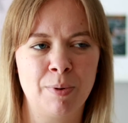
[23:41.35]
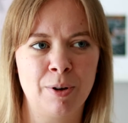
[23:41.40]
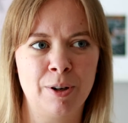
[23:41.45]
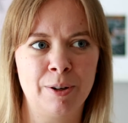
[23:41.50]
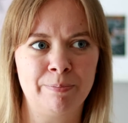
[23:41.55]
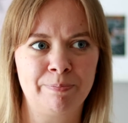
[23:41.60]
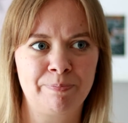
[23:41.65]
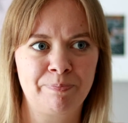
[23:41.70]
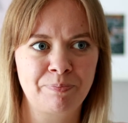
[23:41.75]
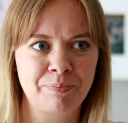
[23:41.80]

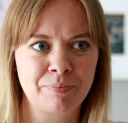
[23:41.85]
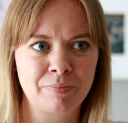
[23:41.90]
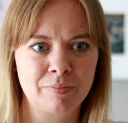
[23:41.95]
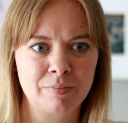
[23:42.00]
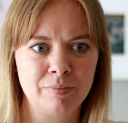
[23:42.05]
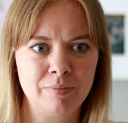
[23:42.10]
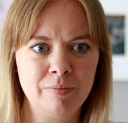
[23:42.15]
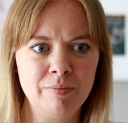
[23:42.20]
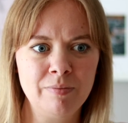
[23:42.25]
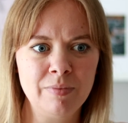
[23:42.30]
But
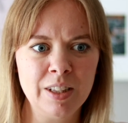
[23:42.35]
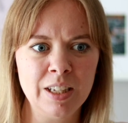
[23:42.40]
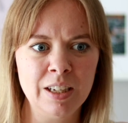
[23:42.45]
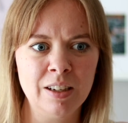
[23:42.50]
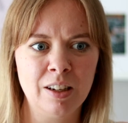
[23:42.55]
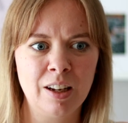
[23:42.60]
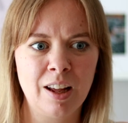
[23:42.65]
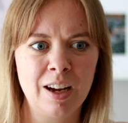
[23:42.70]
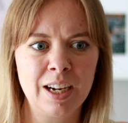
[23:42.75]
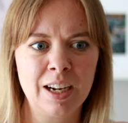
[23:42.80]

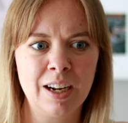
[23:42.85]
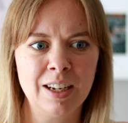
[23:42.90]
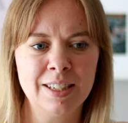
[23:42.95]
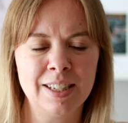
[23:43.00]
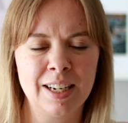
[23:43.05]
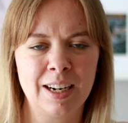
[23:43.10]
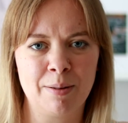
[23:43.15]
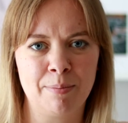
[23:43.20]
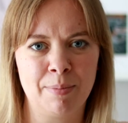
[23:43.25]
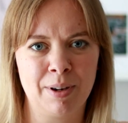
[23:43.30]
like I
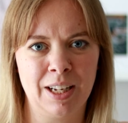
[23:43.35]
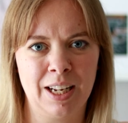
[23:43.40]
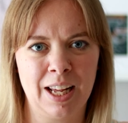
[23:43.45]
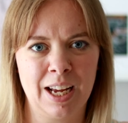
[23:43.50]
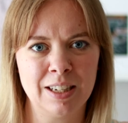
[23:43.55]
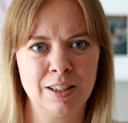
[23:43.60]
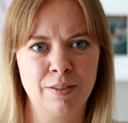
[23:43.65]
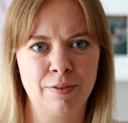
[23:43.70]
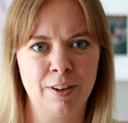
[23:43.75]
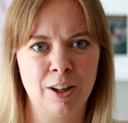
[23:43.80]
said in my
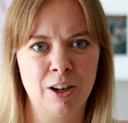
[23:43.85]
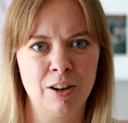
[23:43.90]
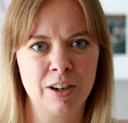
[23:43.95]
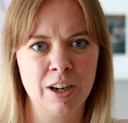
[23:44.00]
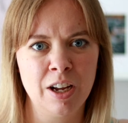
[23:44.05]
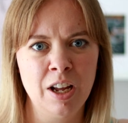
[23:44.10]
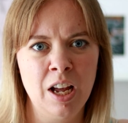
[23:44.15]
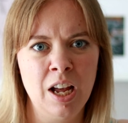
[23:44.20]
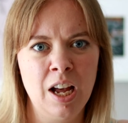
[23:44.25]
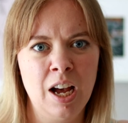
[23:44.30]
last vlog,
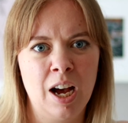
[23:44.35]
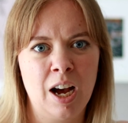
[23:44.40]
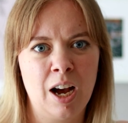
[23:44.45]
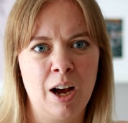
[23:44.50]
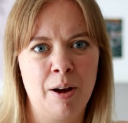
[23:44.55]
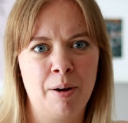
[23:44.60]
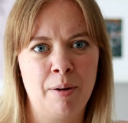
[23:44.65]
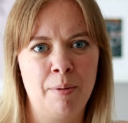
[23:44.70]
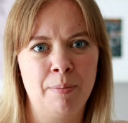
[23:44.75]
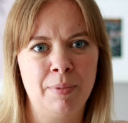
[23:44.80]

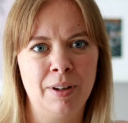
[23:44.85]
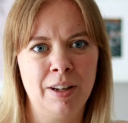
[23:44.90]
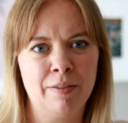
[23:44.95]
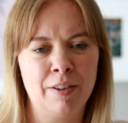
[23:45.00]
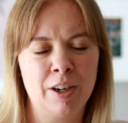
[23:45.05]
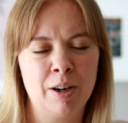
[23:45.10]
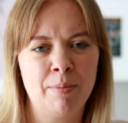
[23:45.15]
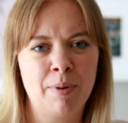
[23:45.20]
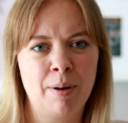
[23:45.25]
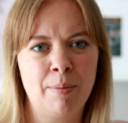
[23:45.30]
I'm
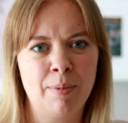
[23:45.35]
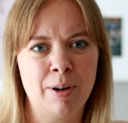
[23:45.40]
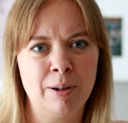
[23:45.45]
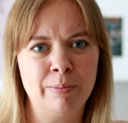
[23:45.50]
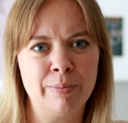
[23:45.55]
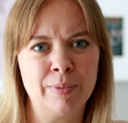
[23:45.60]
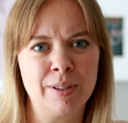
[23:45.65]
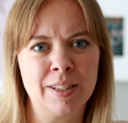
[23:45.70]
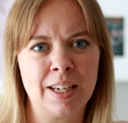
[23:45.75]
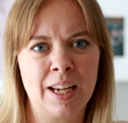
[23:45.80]
living at my
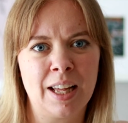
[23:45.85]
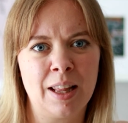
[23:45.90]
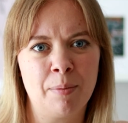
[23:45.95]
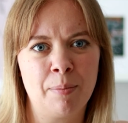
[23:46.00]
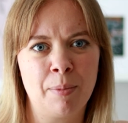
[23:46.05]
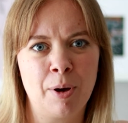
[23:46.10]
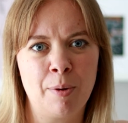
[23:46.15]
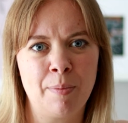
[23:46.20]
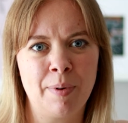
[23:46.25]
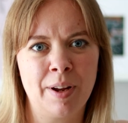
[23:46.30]
mum's at the
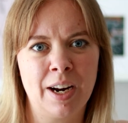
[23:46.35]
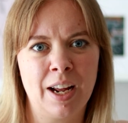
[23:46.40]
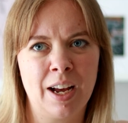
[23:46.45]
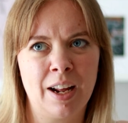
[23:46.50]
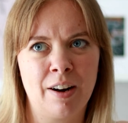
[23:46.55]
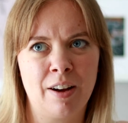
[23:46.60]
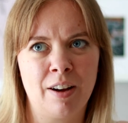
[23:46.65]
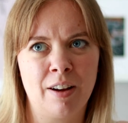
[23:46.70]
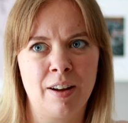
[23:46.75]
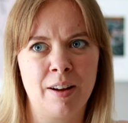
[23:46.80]
moment,
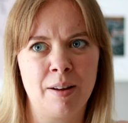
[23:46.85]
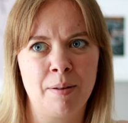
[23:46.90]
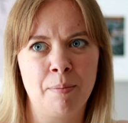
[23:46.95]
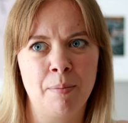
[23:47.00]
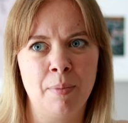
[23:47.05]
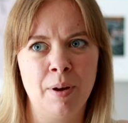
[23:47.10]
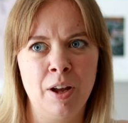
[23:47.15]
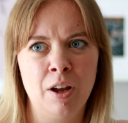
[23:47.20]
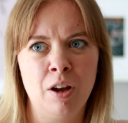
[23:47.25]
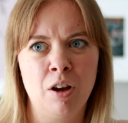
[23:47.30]
and
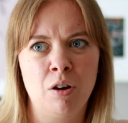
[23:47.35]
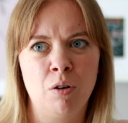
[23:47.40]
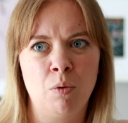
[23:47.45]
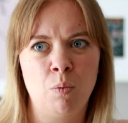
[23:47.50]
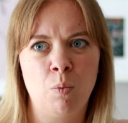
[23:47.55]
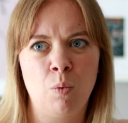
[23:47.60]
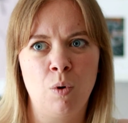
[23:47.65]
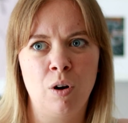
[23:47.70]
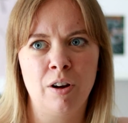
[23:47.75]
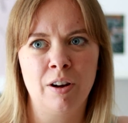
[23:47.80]
I'm
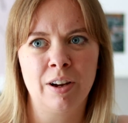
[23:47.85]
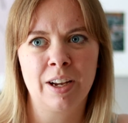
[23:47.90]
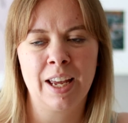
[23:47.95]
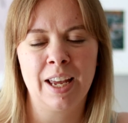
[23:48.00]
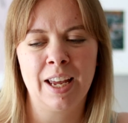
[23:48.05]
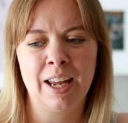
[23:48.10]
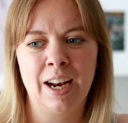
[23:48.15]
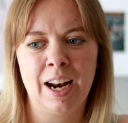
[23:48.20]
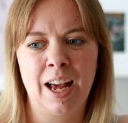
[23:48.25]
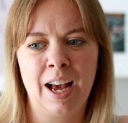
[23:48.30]

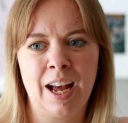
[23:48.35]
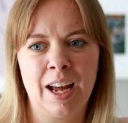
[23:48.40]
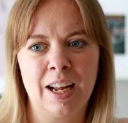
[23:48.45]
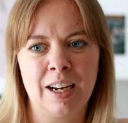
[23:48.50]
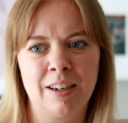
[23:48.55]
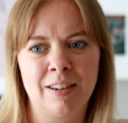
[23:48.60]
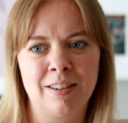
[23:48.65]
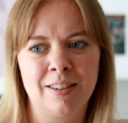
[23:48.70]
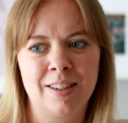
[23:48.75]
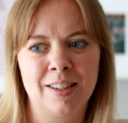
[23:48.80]
working
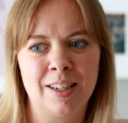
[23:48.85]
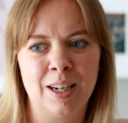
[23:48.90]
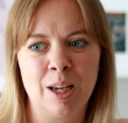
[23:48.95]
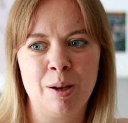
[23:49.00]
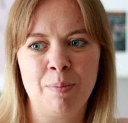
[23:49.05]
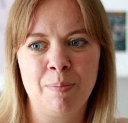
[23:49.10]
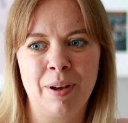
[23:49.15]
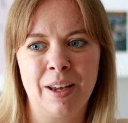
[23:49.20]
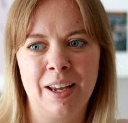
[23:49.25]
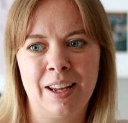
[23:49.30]
and
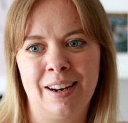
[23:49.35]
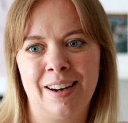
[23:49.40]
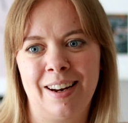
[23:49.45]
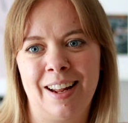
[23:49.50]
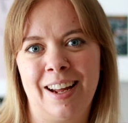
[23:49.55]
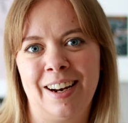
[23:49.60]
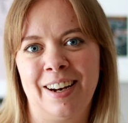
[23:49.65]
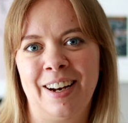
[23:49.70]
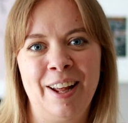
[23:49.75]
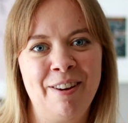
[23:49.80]
sleeping
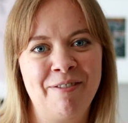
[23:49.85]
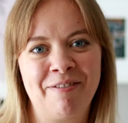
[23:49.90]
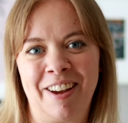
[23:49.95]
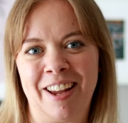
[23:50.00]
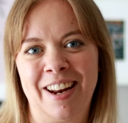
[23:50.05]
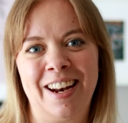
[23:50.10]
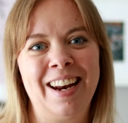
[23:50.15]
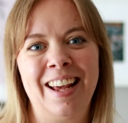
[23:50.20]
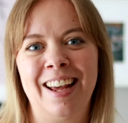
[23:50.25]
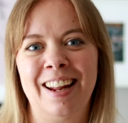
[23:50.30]
and
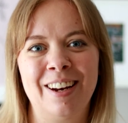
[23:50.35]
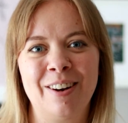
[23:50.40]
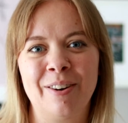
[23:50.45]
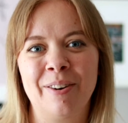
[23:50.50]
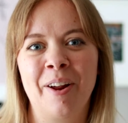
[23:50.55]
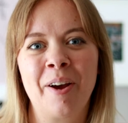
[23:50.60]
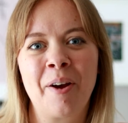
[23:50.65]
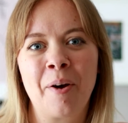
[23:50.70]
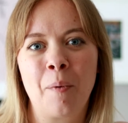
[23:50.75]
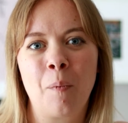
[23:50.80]
living
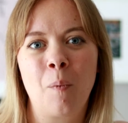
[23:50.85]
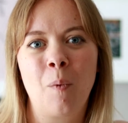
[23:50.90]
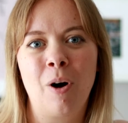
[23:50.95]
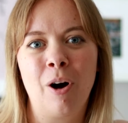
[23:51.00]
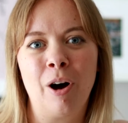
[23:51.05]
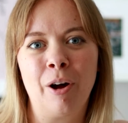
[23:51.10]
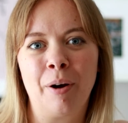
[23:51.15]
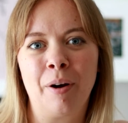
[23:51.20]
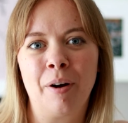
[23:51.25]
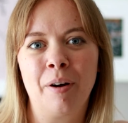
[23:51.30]
in
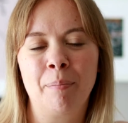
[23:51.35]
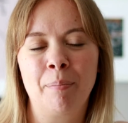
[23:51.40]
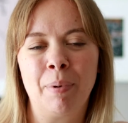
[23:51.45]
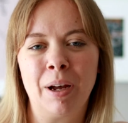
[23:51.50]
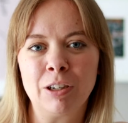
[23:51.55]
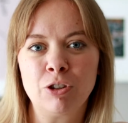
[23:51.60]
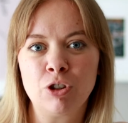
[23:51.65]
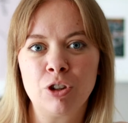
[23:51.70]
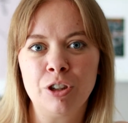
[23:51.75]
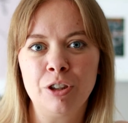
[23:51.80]
one
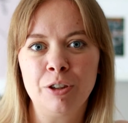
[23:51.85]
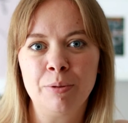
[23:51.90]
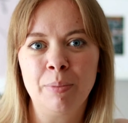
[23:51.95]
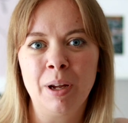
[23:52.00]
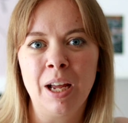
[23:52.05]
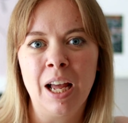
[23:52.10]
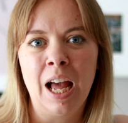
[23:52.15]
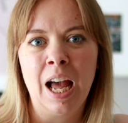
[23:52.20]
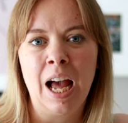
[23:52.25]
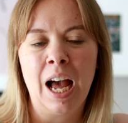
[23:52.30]
bedroom,
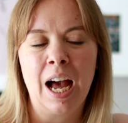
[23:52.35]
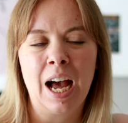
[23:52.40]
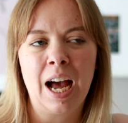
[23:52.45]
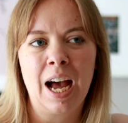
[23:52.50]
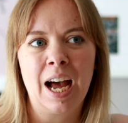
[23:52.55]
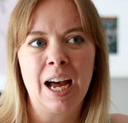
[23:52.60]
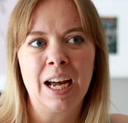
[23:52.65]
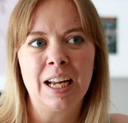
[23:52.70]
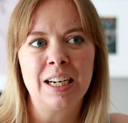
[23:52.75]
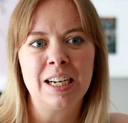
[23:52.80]

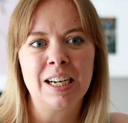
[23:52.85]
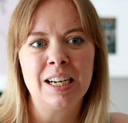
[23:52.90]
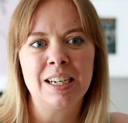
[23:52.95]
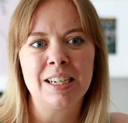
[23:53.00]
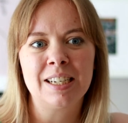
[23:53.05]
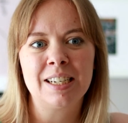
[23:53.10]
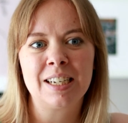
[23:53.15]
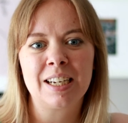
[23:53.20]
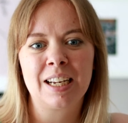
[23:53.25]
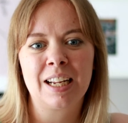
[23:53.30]

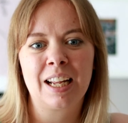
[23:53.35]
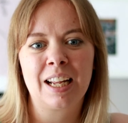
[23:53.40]
and